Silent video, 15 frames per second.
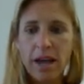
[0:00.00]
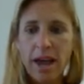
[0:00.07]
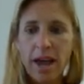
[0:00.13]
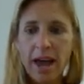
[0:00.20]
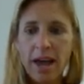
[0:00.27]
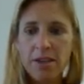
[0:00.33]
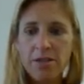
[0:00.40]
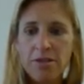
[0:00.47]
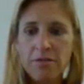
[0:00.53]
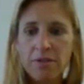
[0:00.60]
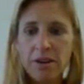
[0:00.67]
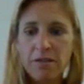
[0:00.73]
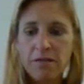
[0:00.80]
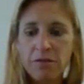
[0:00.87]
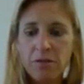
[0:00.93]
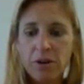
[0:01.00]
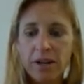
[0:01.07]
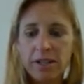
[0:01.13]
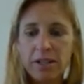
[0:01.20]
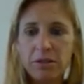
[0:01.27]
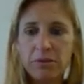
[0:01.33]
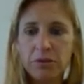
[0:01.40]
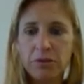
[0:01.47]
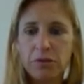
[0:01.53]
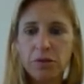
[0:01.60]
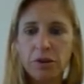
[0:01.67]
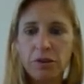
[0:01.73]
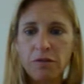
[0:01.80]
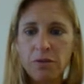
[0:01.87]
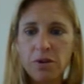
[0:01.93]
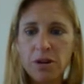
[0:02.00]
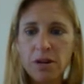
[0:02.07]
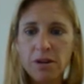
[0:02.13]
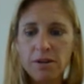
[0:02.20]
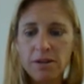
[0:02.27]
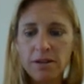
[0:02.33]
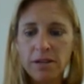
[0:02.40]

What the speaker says: Add 3, 4x equals 44.